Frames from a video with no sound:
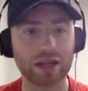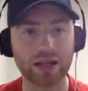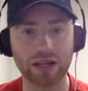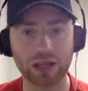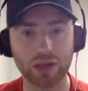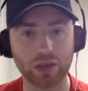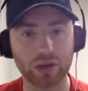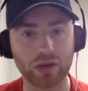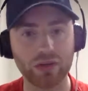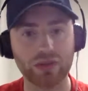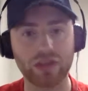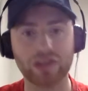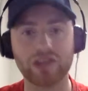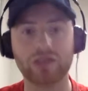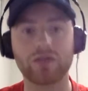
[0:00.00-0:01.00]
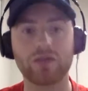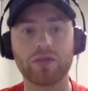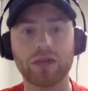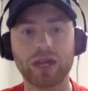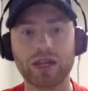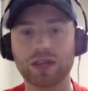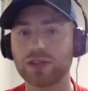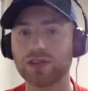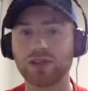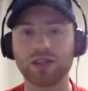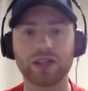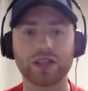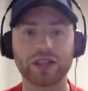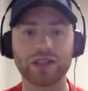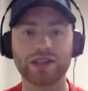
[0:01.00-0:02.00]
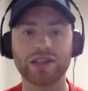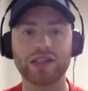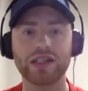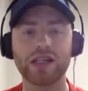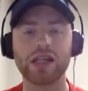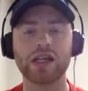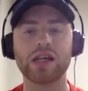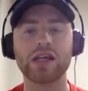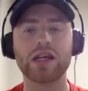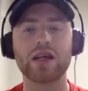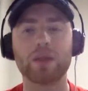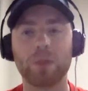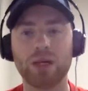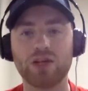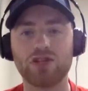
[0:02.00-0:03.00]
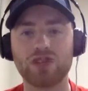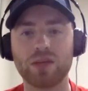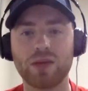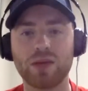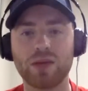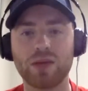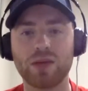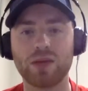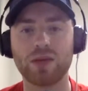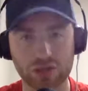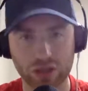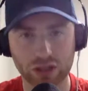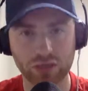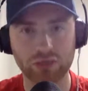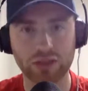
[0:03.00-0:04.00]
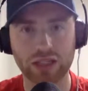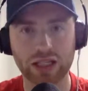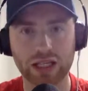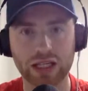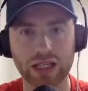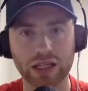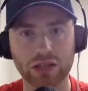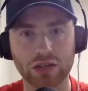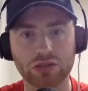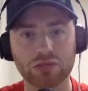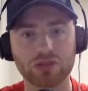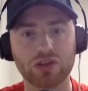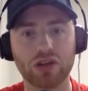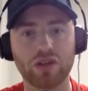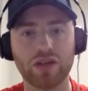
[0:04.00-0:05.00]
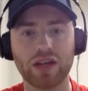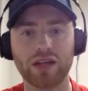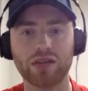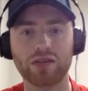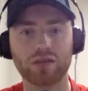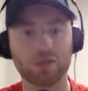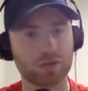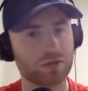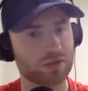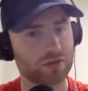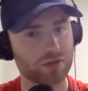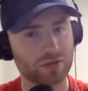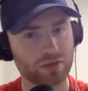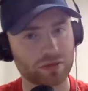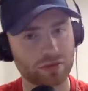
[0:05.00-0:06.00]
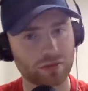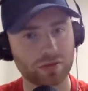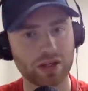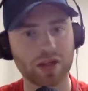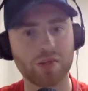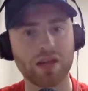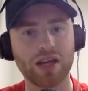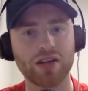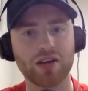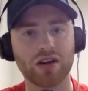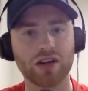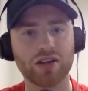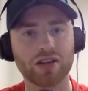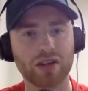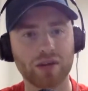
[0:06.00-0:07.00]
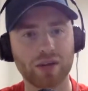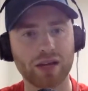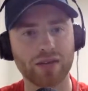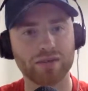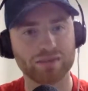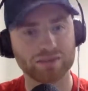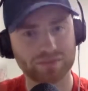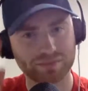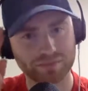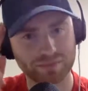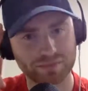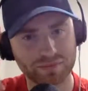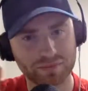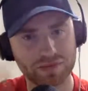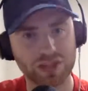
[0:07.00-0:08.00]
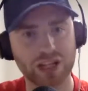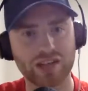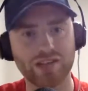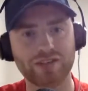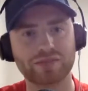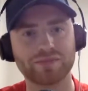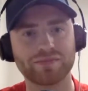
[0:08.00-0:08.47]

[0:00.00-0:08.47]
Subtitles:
Otherwise, that's it from me. I'll see you guys in the PSG match reaction. Hopefully we can get another good result then. I'm out. Cheers.